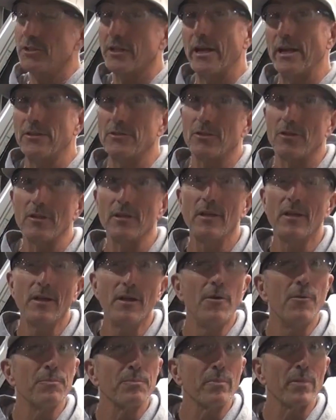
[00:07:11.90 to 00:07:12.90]
schedule,
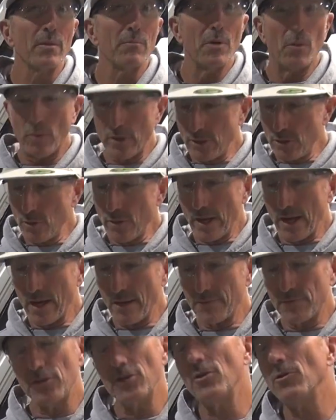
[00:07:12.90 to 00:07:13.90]
but we do
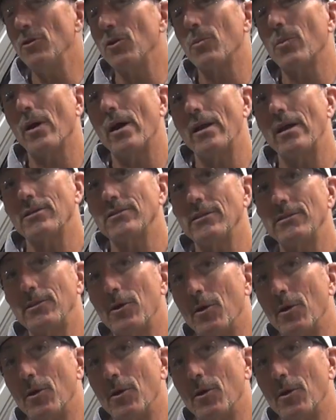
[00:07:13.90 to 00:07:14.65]
have 2 new products that